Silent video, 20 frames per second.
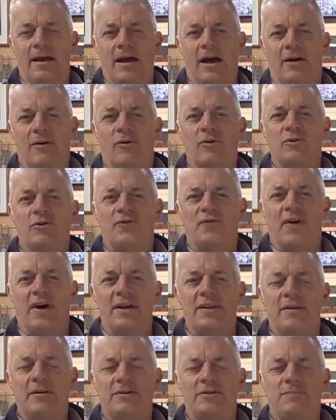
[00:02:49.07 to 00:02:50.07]
I always
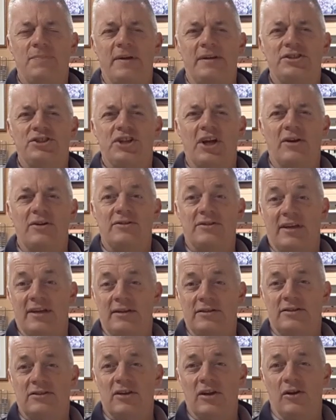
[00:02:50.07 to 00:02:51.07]
find this big show,
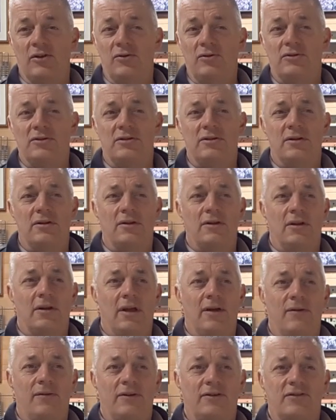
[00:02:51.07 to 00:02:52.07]
say Salute,
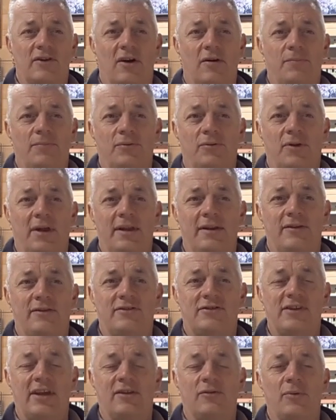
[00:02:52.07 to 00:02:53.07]
for example, and
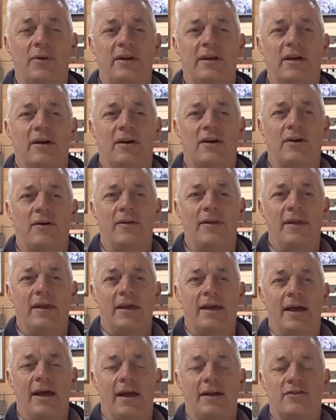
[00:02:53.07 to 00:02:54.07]
Selwig are
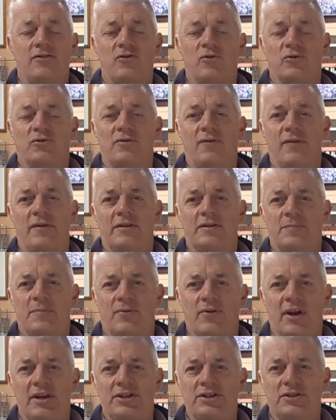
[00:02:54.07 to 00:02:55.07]
a source of
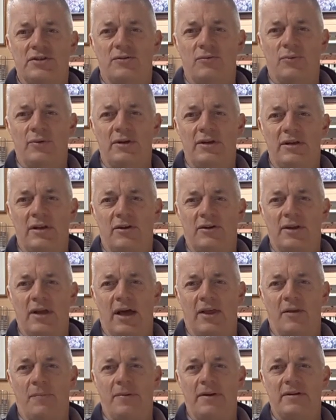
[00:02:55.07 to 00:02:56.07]
inspiration when you look at
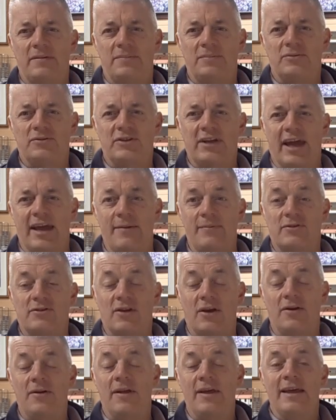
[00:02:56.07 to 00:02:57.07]
other people's games.
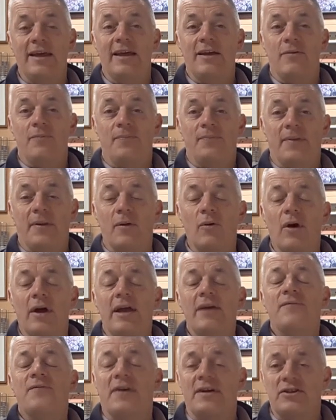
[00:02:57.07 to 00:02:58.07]
So
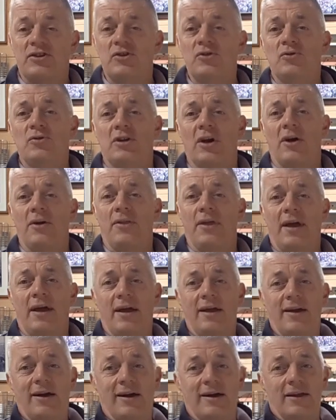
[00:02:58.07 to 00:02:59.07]
if I do go
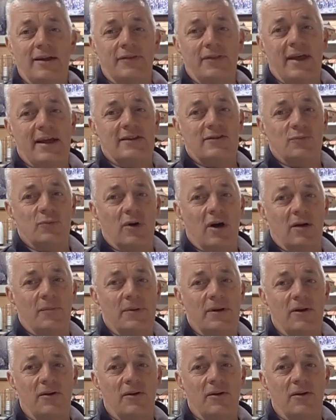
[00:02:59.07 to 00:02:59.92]
there, that's what I'll be